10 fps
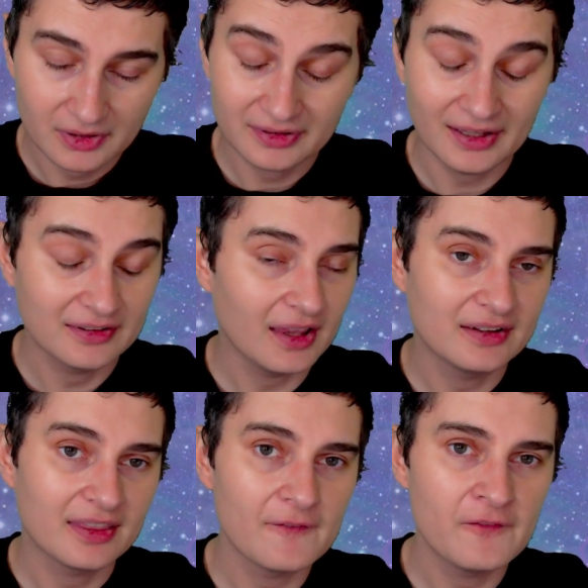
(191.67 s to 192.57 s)
It's
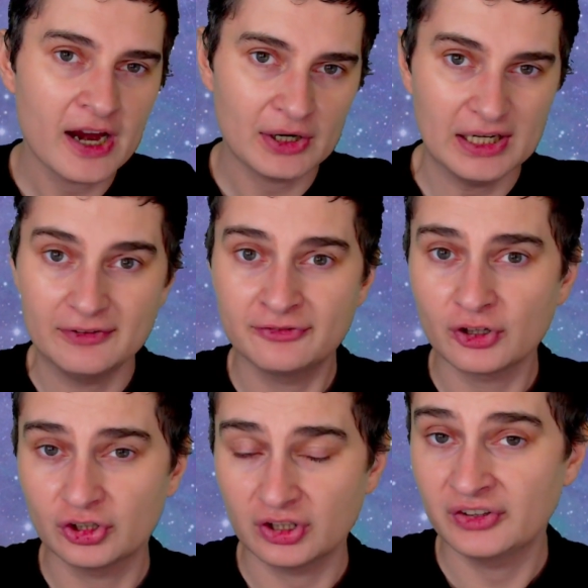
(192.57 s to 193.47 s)
the very
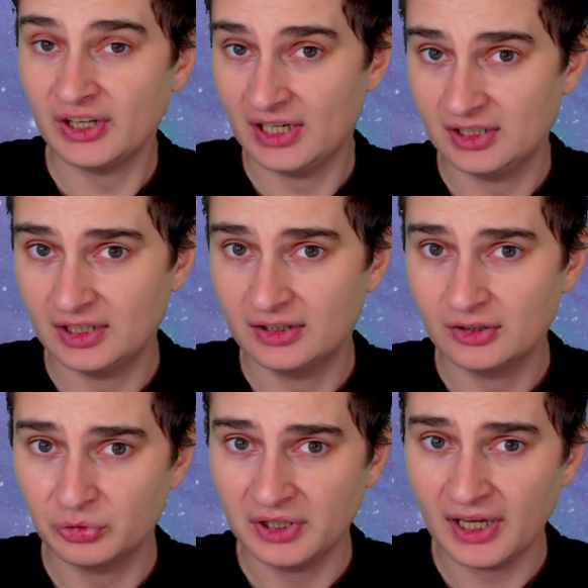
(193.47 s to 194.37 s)
first sign in the
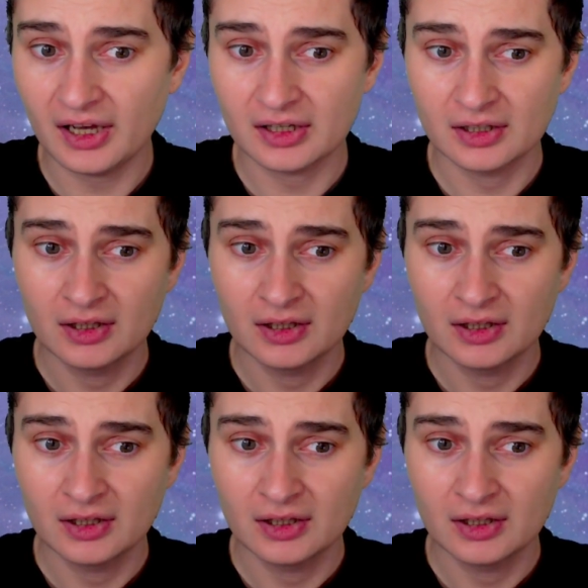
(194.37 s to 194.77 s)
zodiac.